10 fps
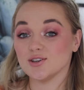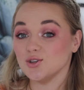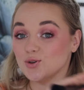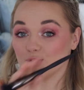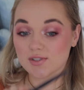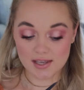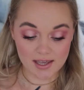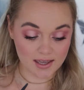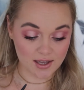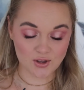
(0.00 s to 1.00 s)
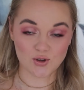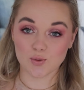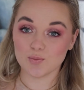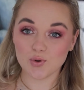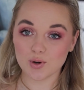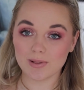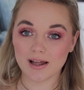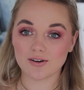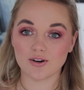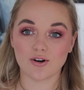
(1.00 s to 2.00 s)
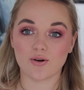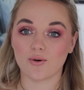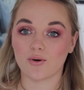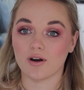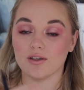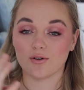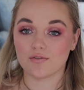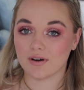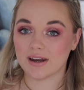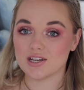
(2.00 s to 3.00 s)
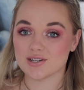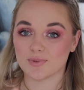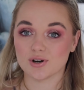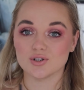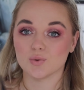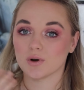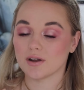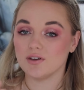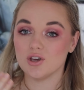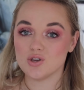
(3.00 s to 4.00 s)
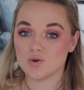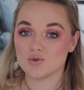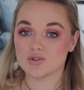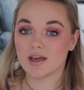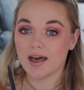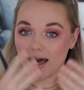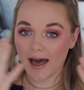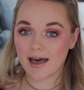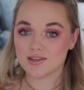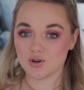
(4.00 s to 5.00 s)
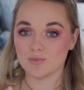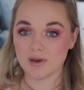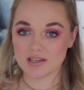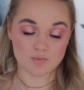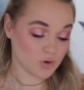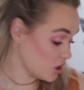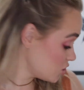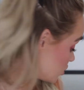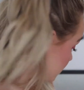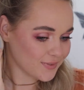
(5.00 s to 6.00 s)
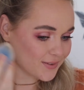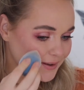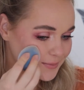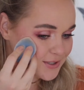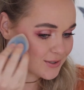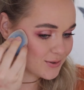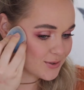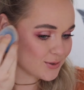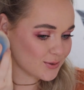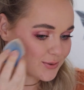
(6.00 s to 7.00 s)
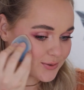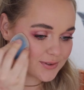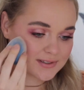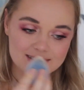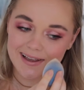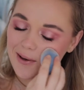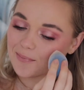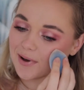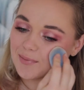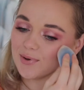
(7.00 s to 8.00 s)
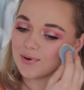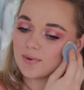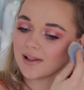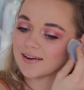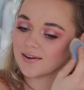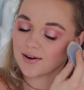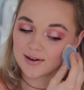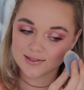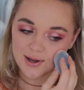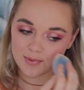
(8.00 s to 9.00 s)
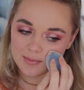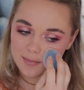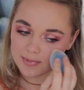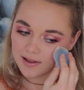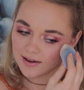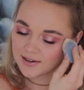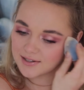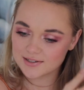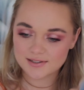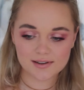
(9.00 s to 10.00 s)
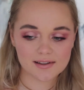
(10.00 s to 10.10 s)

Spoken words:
using your beauty blender or your foundation brush or whatever you use as your base brush. So I'm just going to tap my beauty blender on top of my blush